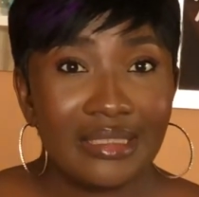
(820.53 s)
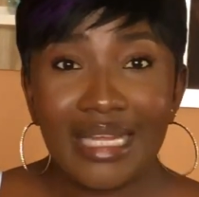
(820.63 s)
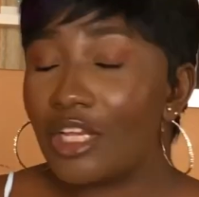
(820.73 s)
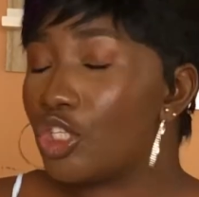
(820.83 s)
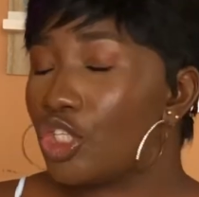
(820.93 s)

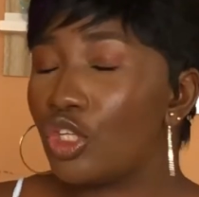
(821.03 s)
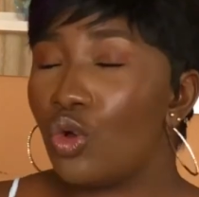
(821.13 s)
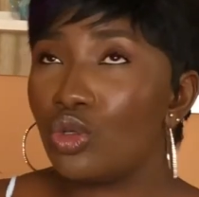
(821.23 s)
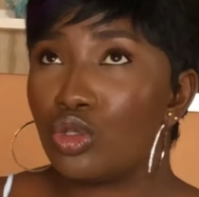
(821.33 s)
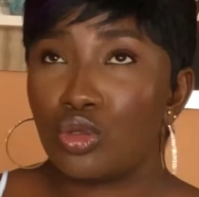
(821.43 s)
That
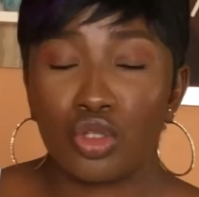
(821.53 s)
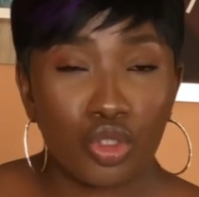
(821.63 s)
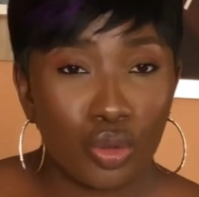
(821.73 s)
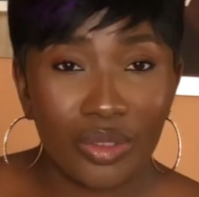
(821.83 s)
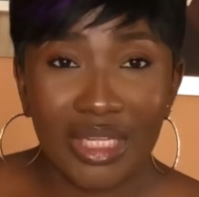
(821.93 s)
goes to
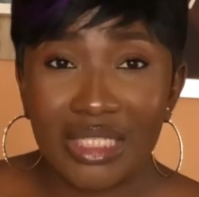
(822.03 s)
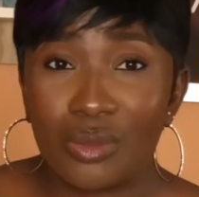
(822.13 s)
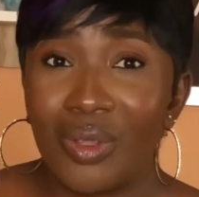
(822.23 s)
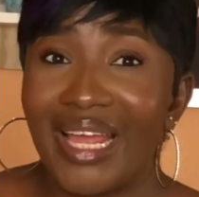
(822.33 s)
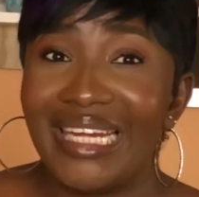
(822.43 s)
show that
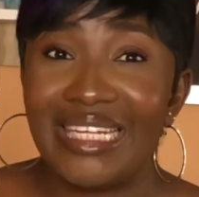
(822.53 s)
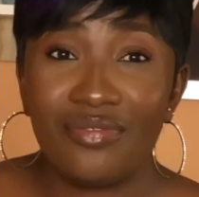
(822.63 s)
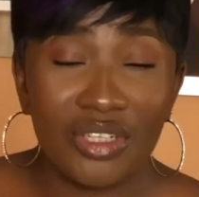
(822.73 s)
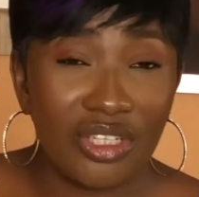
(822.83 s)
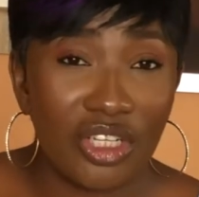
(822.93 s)
we are
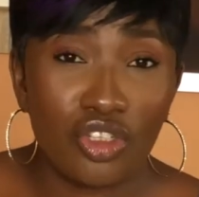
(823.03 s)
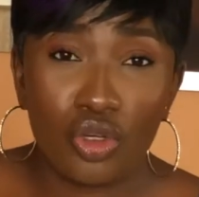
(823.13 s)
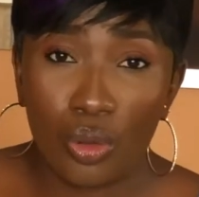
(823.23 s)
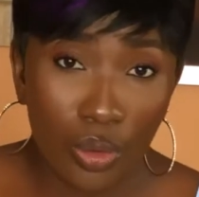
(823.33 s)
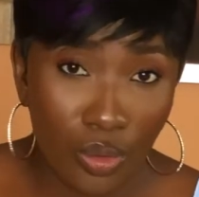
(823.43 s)
living in a
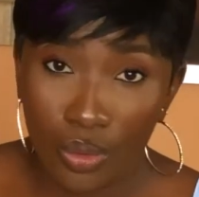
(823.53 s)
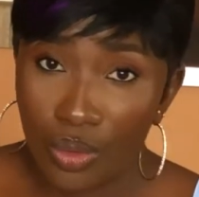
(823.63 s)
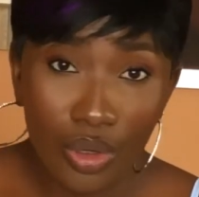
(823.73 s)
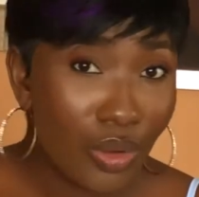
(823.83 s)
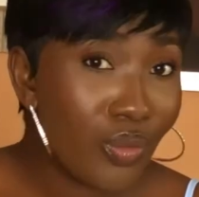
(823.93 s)
jungle.
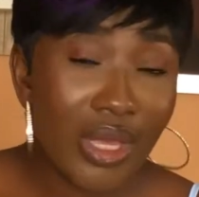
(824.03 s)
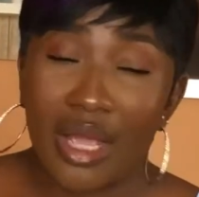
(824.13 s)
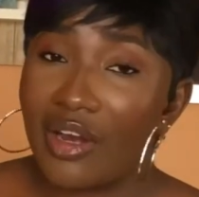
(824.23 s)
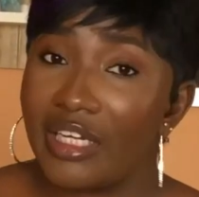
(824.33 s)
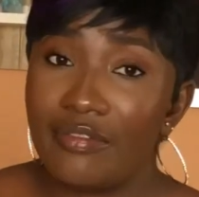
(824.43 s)
We
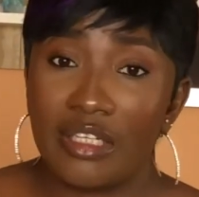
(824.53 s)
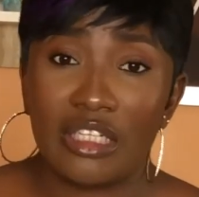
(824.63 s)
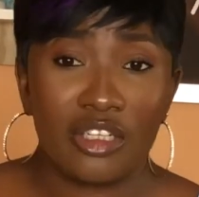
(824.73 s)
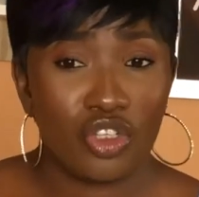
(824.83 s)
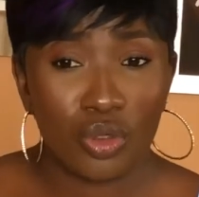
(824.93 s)
are living
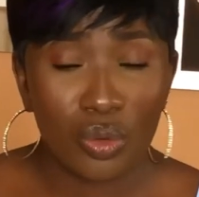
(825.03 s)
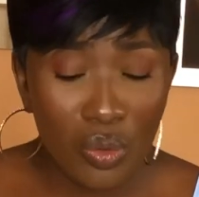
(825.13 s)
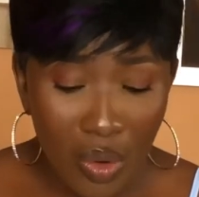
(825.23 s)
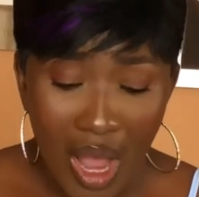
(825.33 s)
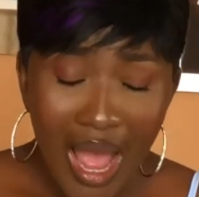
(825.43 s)
in a
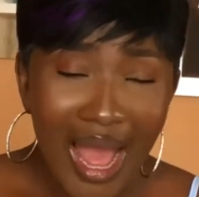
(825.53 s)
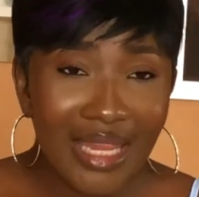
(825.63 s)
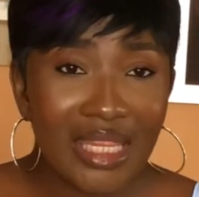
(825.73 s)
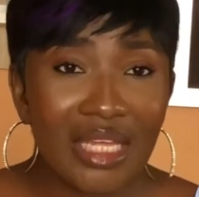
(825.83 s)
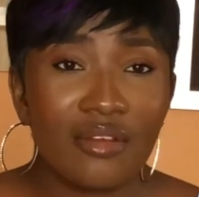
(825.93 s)
jungle.
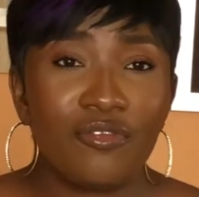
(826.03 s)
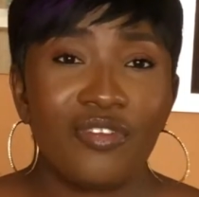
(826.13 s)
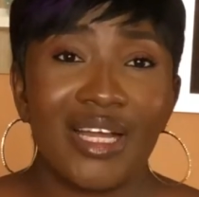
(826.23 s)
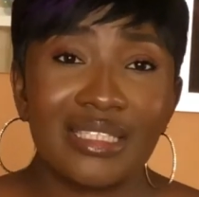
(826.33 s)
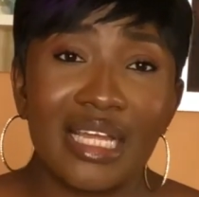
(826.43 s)
And then the
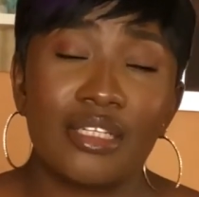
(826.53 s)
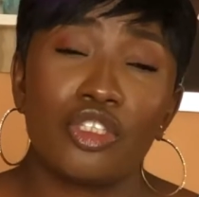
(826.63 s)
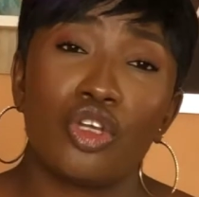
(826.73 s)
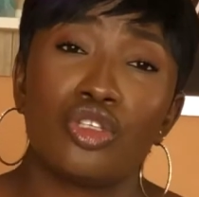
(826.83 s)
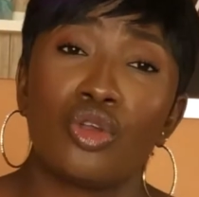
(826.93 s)
fact that they
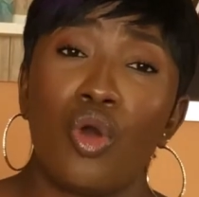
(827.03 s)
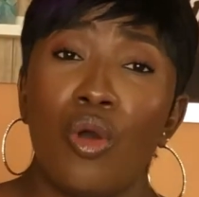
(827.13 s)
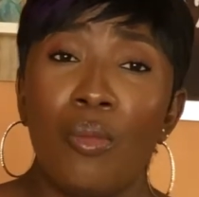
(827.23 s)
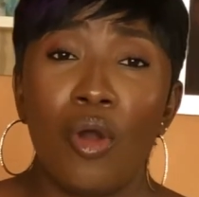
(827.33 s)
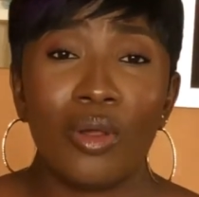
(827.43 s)
just
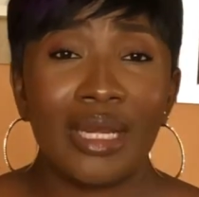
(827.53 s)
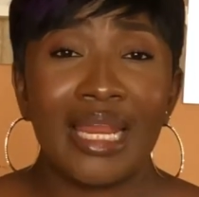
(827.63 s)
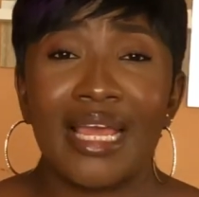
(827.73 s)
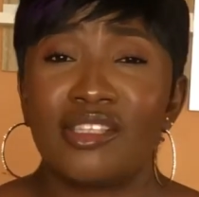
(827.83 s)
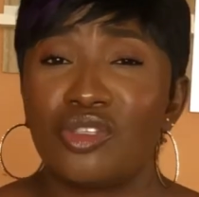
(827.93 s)
come
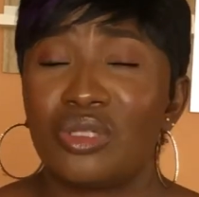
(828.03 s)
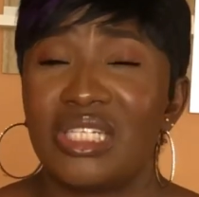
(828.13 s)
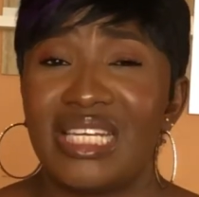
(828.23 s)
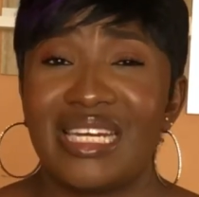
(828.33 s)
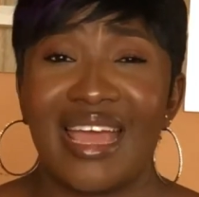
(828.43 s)
online to
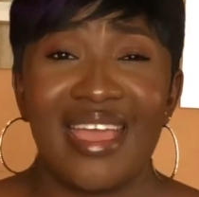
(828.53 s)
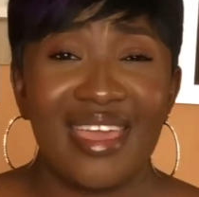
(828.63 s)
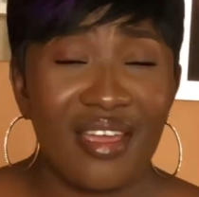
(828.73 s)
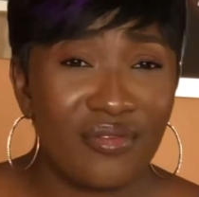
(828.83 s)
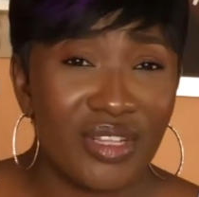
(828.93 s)
deny
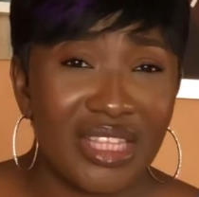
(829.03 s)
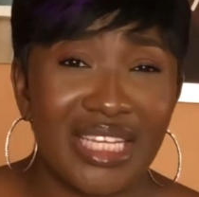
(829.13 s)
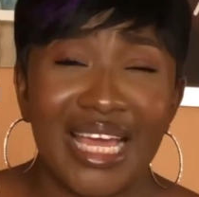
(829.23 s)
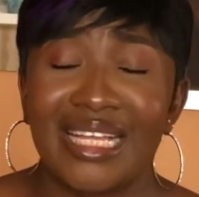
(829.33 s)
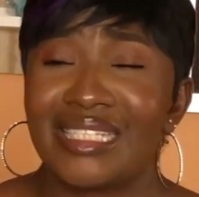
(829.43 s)

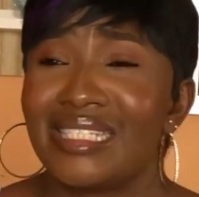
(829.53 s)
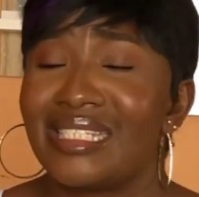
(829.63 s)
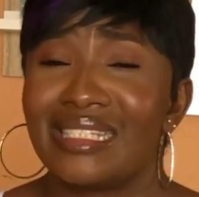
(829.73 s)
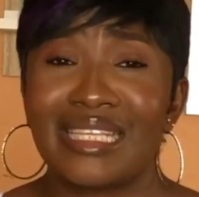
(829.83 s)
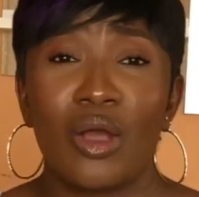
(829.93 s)
everything and
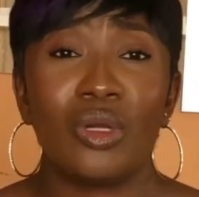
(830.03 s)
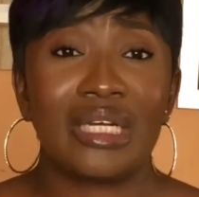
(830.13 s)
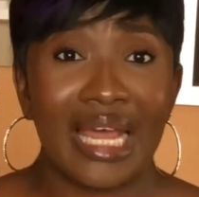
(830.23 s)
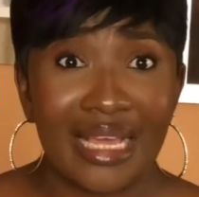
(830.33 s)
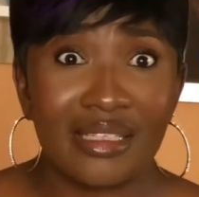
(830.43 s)
tell
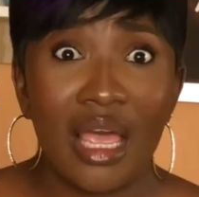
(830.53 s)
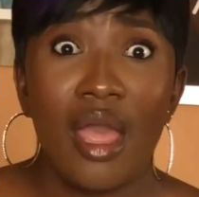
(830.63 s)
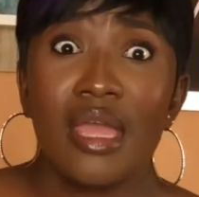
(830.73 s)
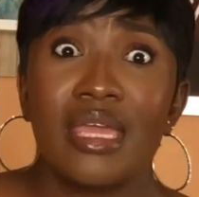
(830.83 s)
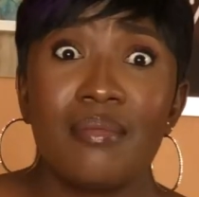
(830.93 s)
lies.
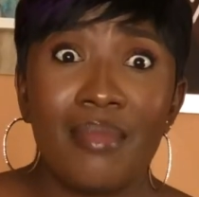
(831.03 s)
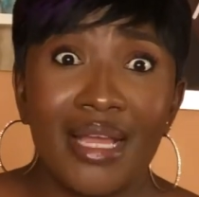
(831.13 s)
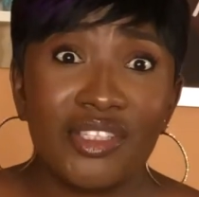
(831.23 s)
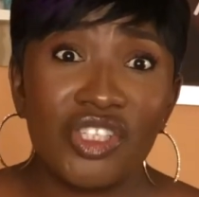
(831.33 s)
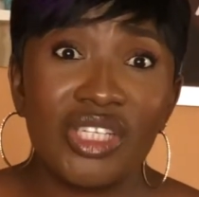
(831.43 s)

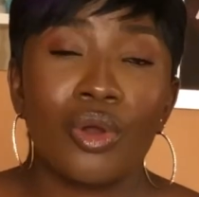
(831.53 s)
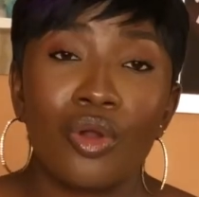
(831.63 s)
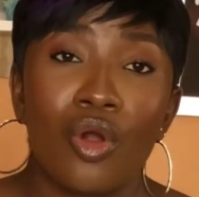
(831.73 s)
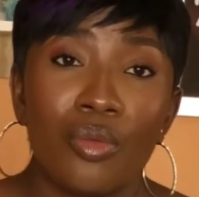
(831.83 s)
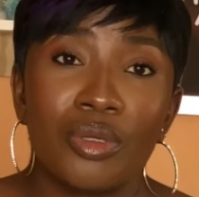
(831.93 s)
Imagine
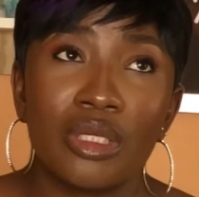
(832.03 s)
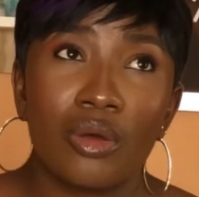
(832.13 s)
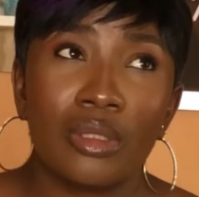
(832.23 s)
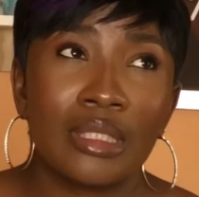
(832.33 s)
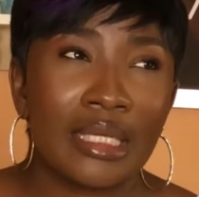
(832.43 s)
one coming
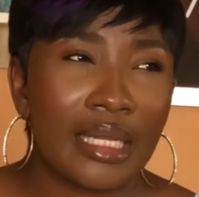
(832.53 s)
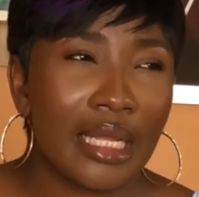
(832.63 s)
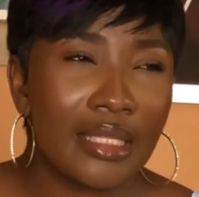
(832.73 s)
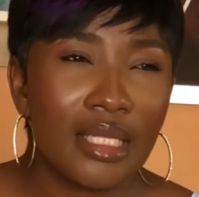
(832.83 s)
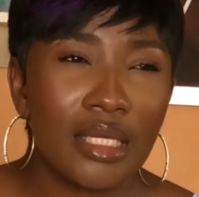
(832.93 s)
online,
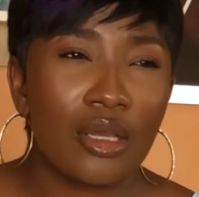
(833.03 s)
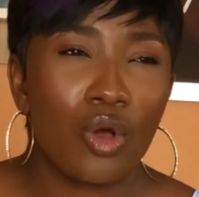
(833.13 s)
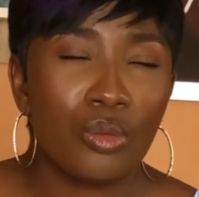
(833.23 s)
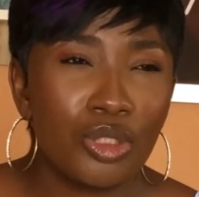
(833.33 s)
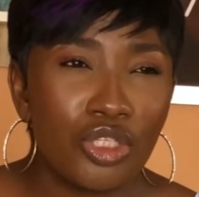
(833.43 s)
I think a
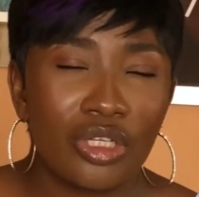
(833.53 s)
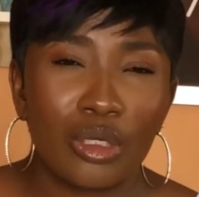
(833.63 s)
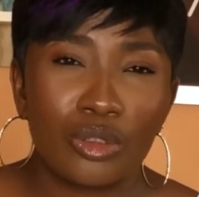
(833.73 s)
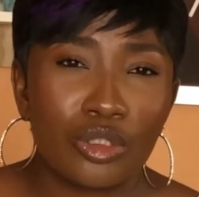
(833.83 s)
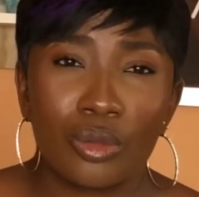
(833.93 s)
commissioner
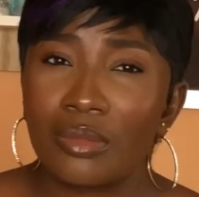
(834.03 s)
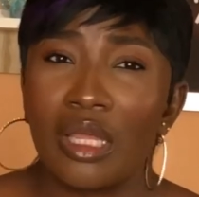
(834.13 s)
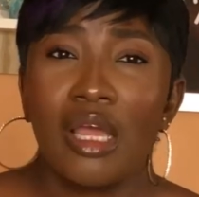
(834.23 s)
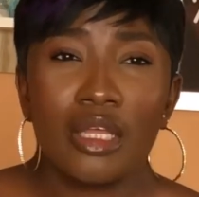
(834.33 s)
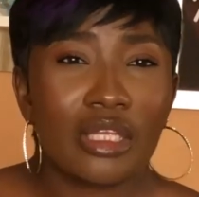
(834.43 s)
or something,
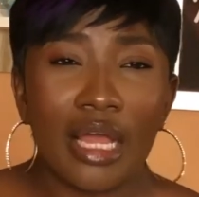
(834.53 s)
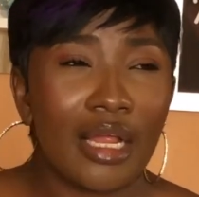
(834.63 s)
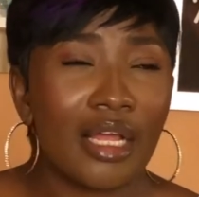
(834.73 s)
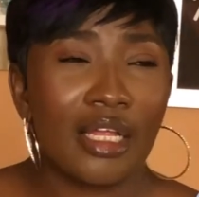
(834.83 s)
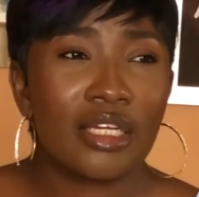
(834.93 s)

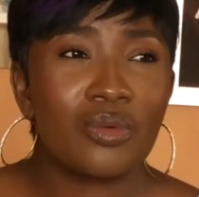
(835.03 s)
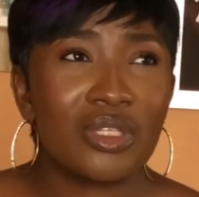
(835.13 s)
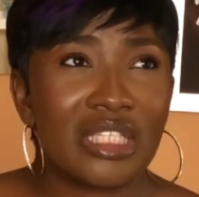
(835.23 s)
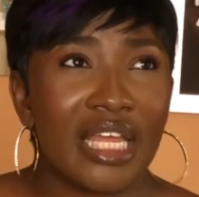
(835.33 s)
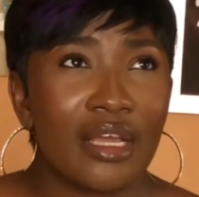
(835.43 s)
and it
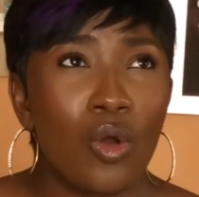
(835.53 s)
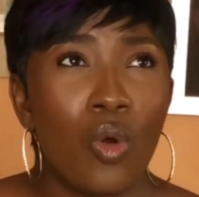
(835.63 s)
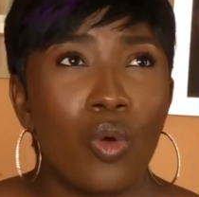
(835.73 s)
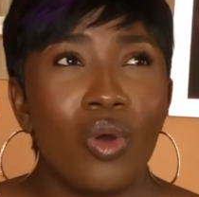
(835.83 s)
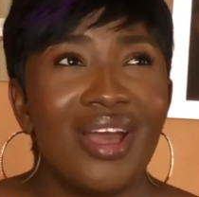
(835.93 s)
was like,
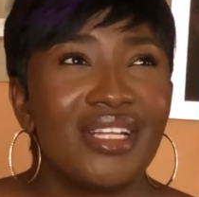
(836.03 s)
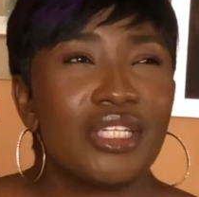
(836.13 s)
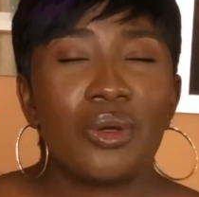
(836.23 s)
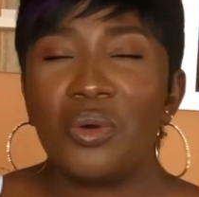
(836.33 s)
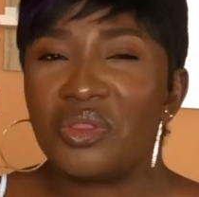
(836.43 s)
oh,
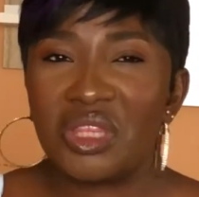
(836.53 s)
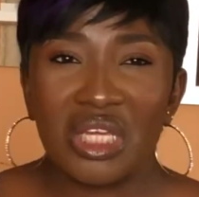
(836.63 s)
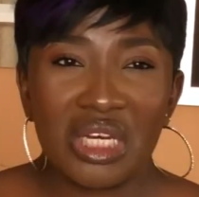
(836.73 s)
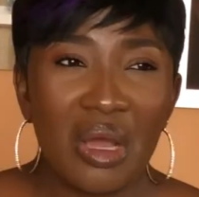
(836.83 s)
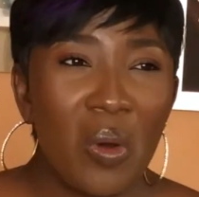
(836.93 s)
the whole
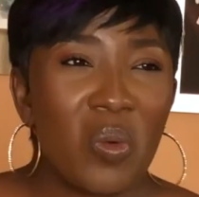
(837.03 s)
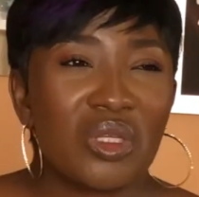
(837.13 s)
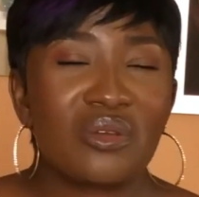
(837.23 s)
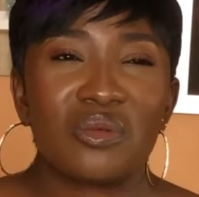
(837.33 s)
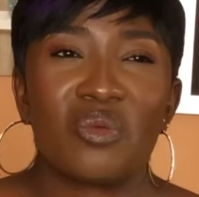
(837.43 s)
thing
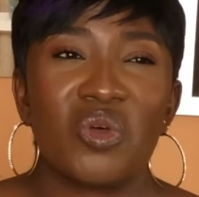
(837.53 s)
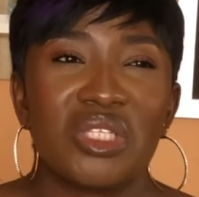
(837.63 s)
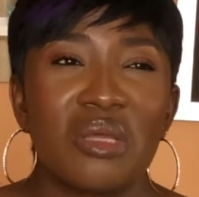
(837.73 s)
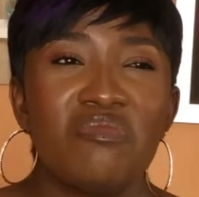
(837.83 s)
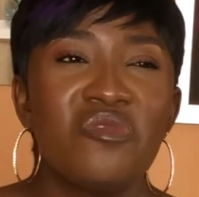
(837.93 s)
was
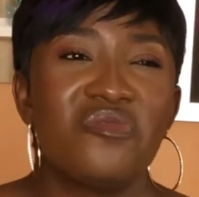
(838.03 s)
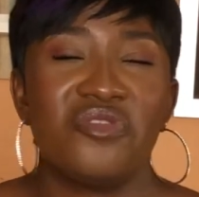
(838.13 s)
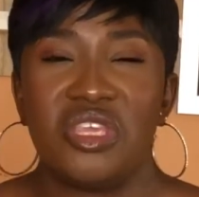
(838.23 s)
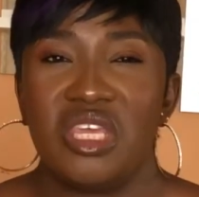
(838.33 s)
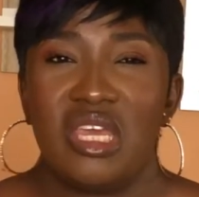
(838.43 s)
a
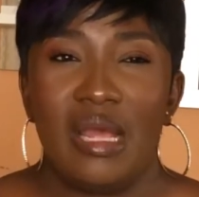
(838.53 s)
movie.